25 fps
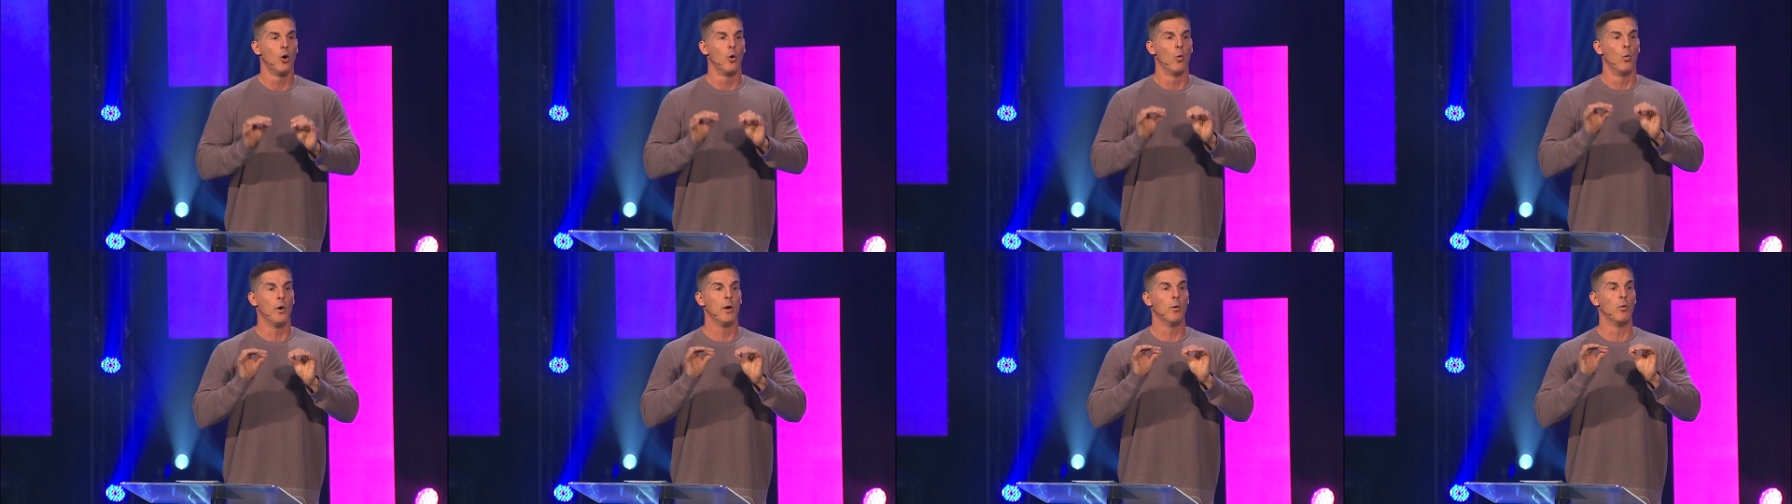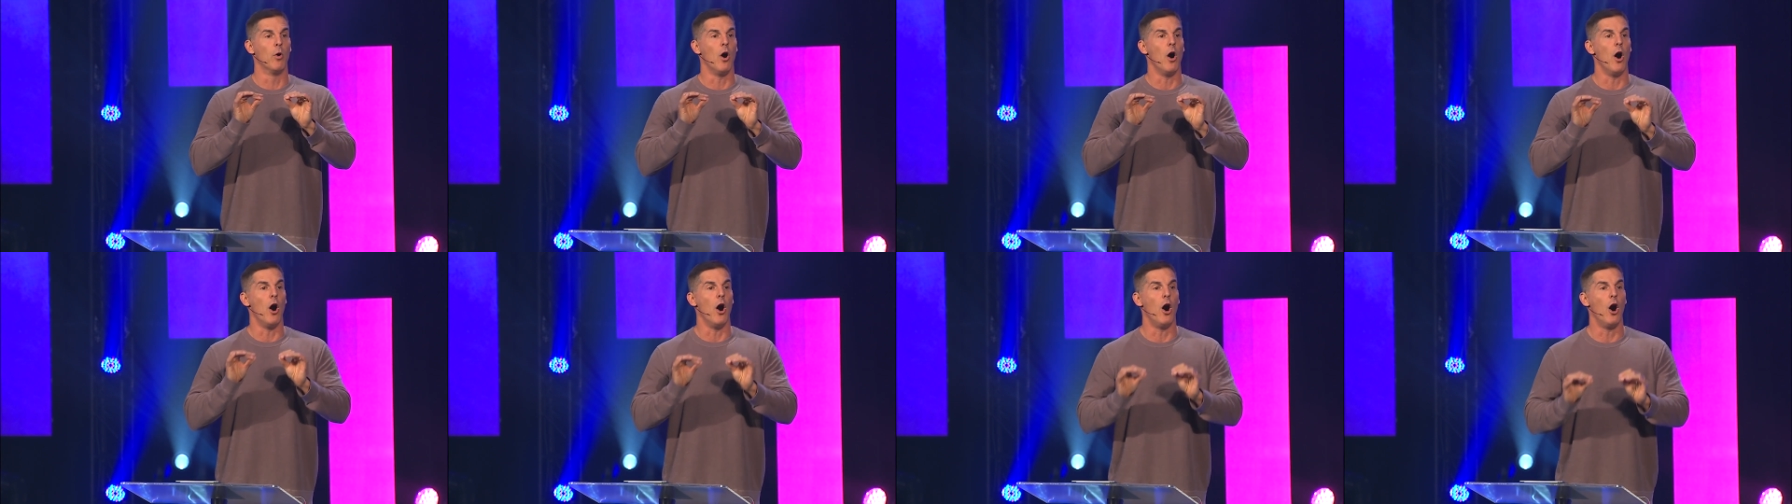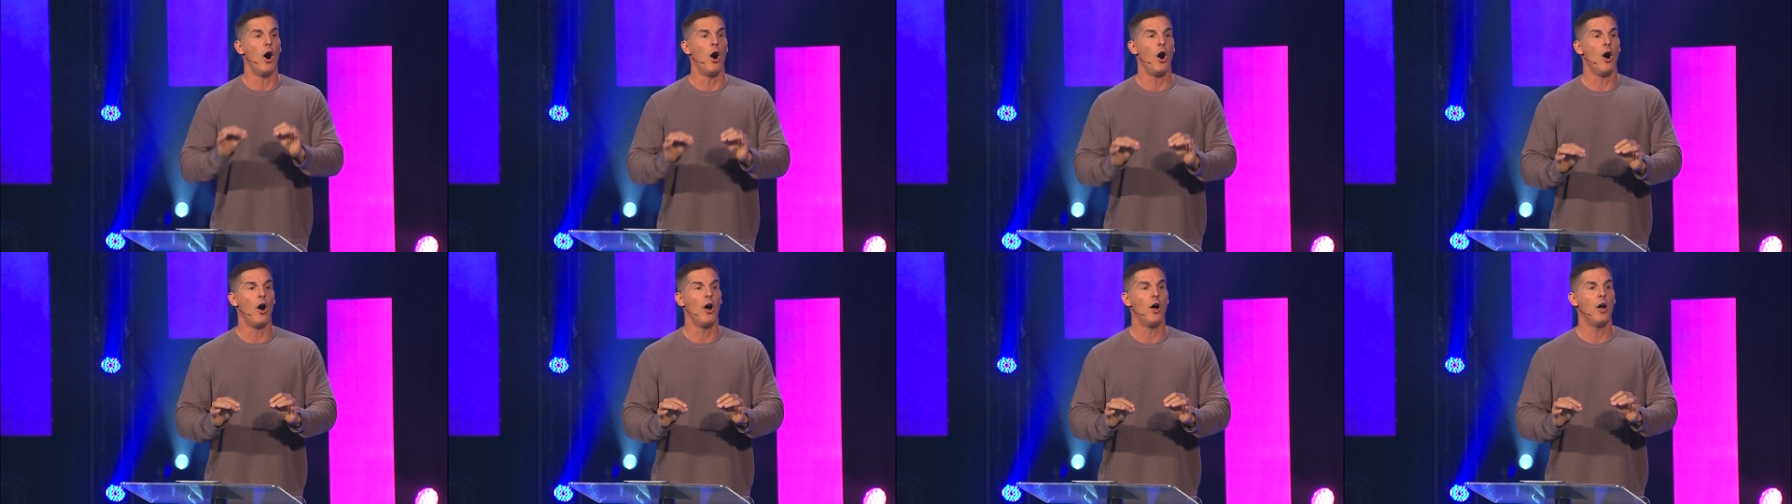we will
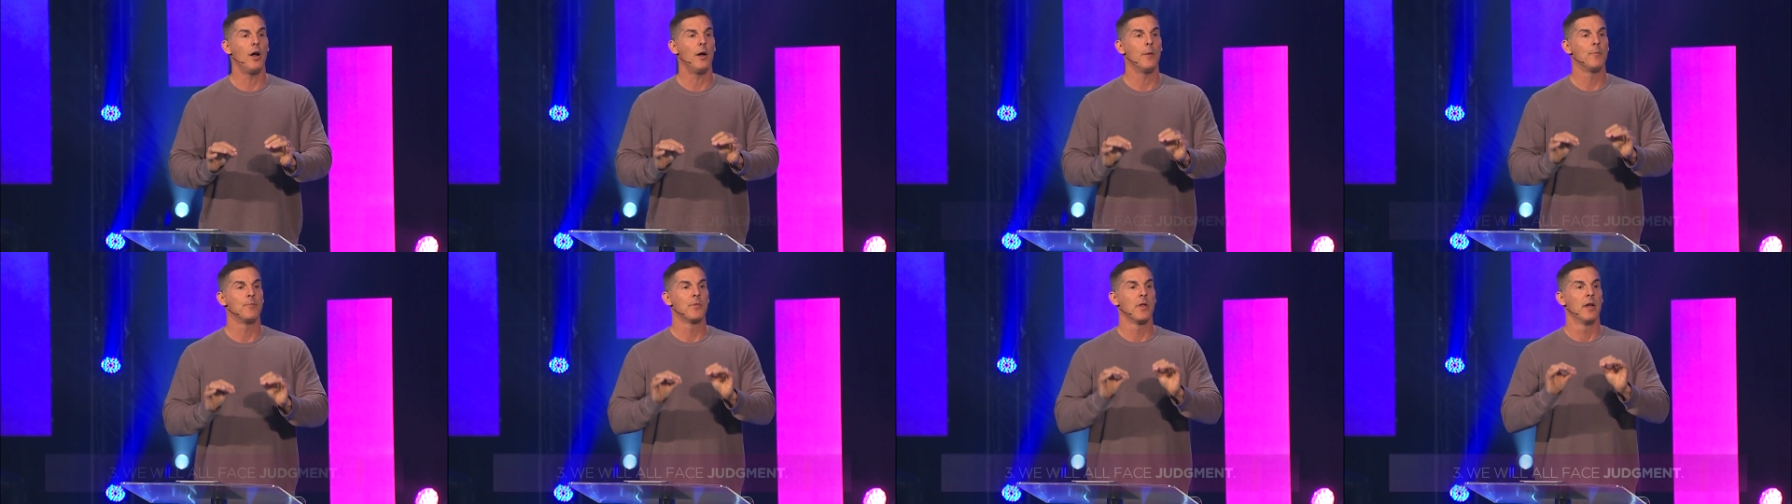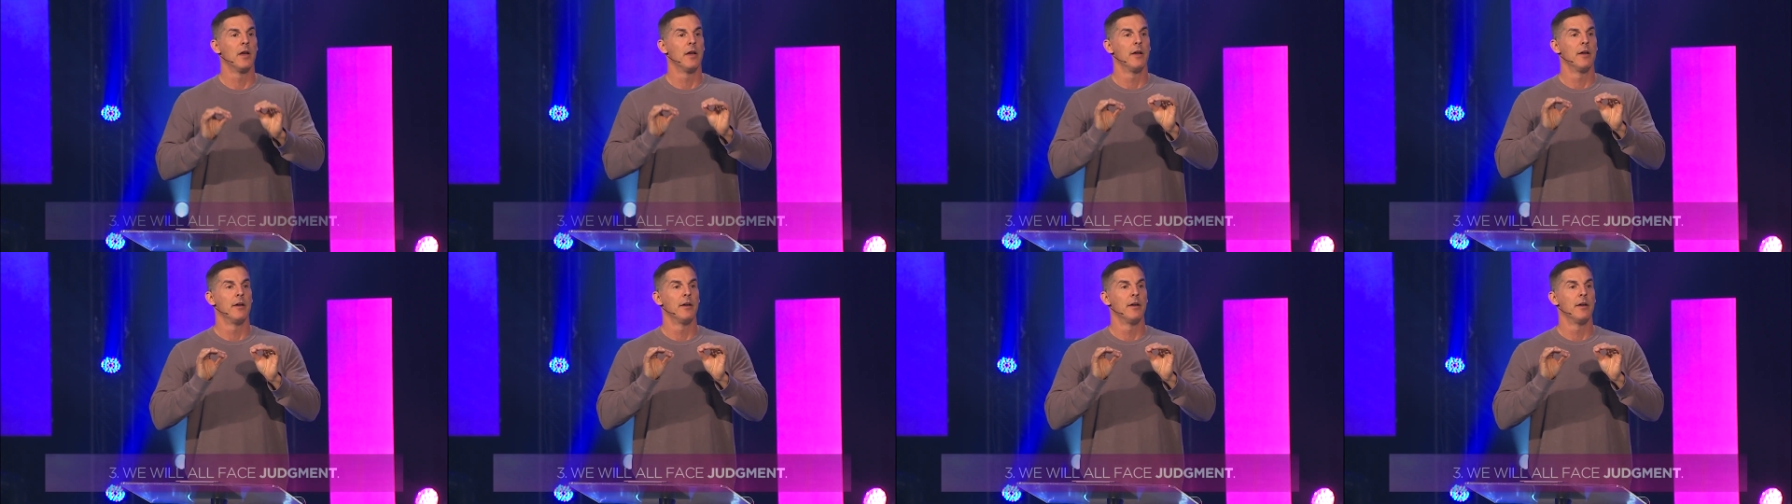all